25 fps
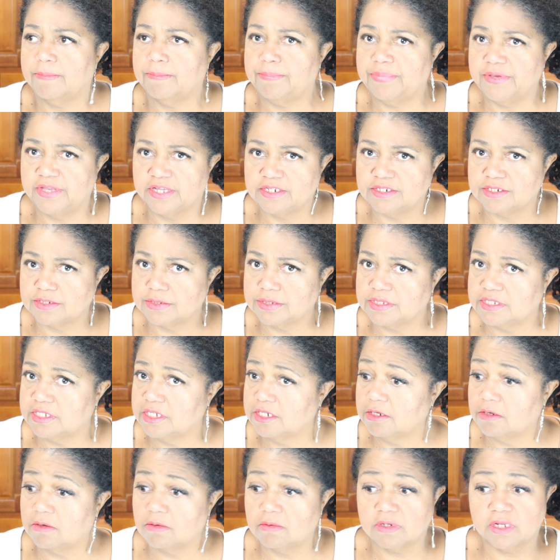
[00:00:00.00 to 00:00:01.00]
be
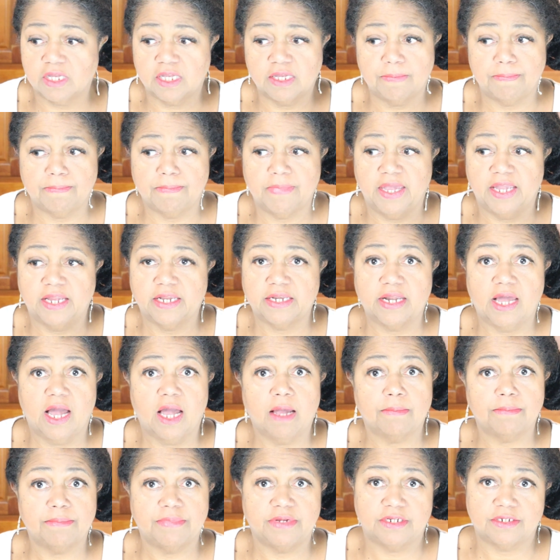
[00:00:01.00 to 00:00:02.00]
distilled, it may
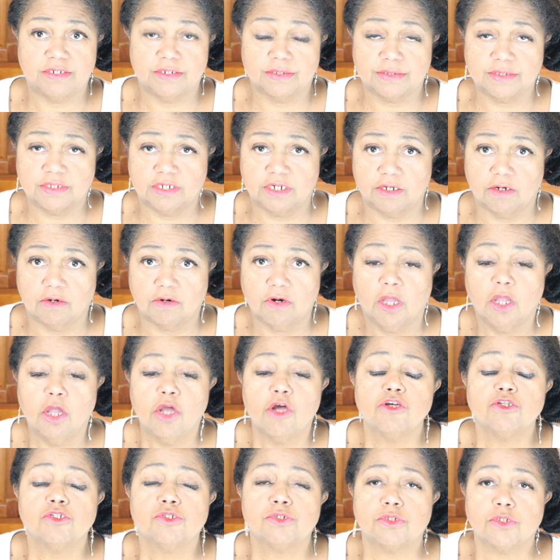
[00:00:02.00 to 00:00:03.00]
not be distilled.
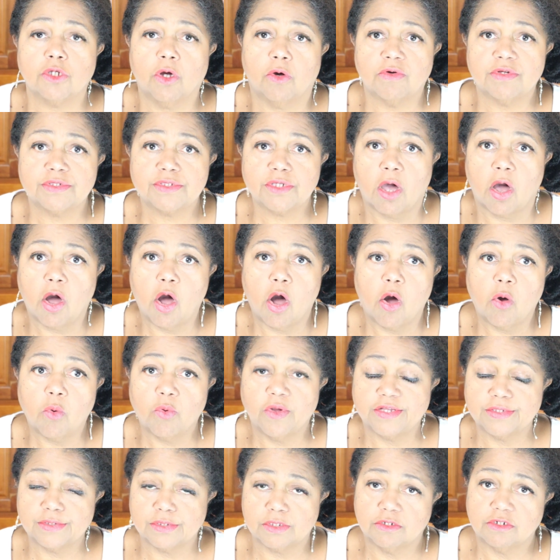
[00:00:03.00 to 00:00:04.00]
So it's
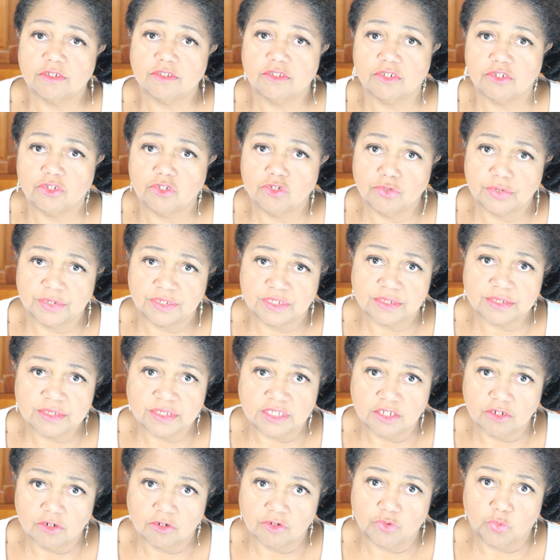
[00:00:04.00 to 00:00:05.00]
always good to use
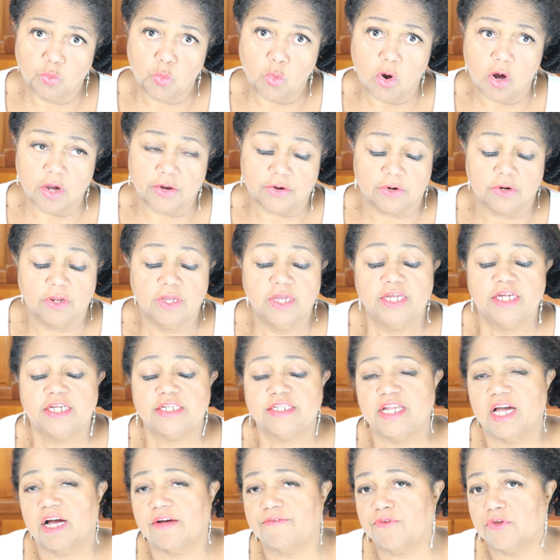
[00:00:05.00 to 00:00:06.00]
distilled water.
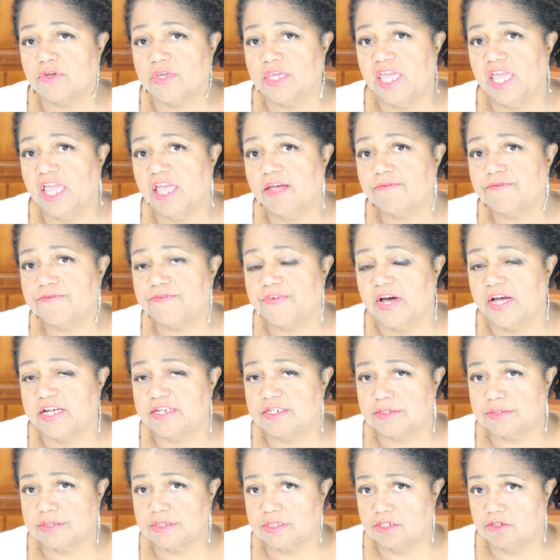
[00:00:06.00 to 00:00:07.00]
Now, if you can't
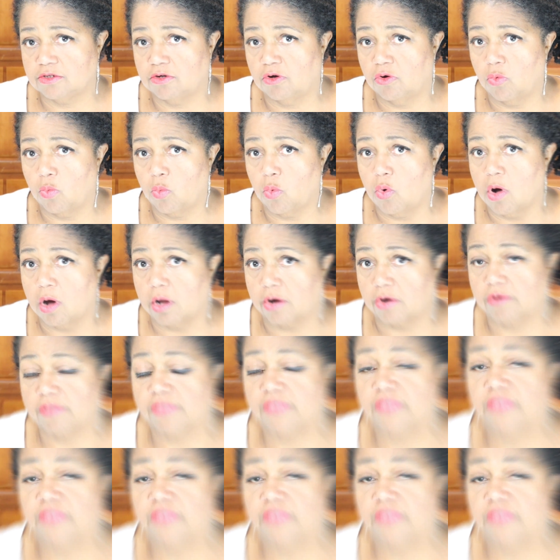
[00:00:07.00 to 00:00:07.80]
find distilled water,